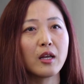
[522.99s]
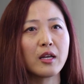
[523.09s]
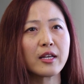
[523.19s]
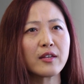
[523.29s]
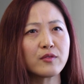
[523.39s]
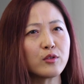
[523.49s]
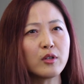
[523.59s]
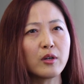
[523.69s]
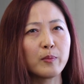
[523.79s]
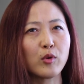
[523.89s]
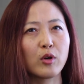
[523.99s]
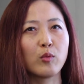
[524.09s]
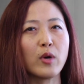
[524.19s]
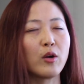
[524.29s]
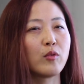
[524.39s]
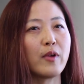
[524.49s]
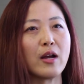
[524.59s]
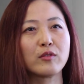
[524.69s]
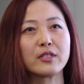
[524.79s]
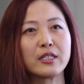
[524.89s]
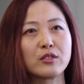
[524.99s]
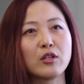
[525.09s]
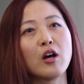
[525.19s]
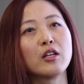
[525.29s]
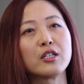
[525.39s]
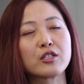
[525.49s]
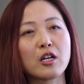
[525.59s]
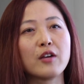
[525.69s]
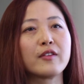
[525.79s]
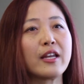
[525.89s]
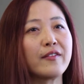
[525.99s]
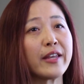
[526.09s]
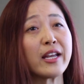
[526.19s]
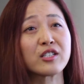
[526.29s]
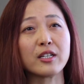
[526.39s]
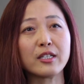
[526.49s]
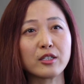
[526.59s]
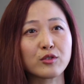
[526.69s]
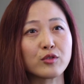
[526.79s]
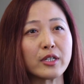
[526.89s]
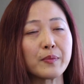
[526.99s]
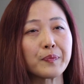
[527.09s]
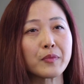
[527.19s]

It gives you a more well-rounded knowledge of the aviation industry.